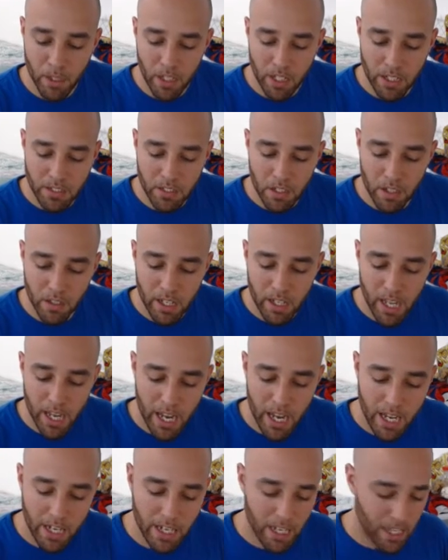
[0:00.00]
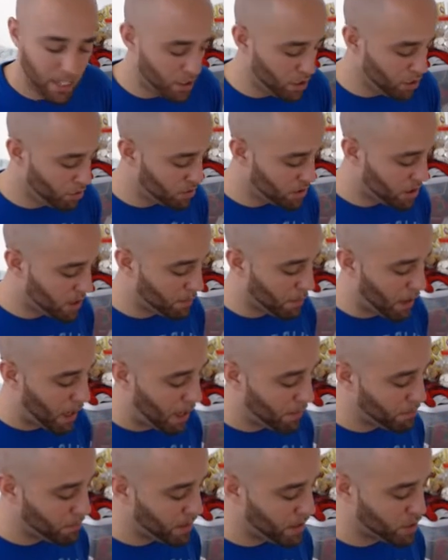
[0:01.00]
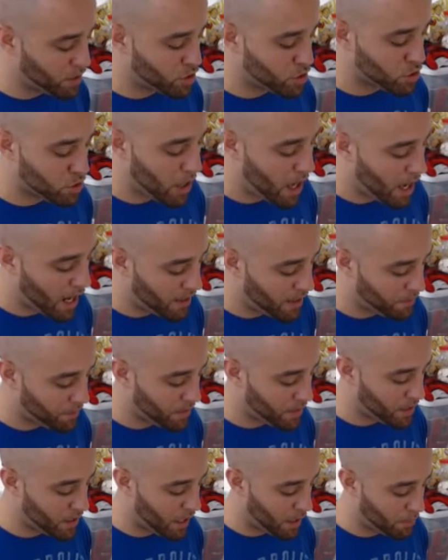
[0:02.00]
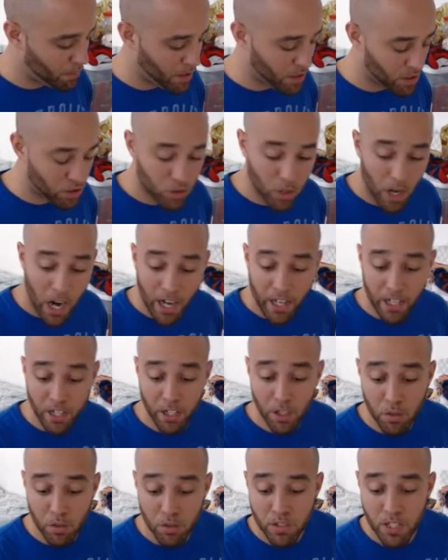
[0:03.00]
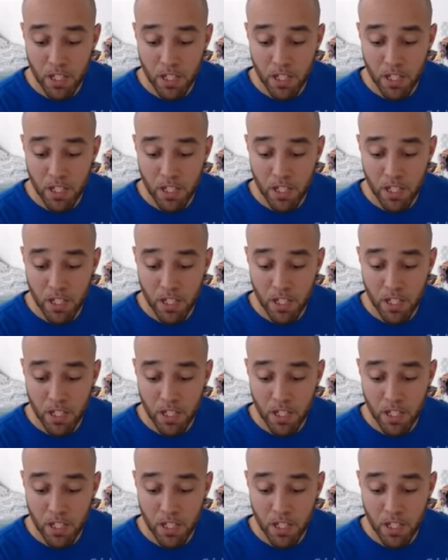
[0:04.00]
let's go ahead and use him. I'm gonna try to use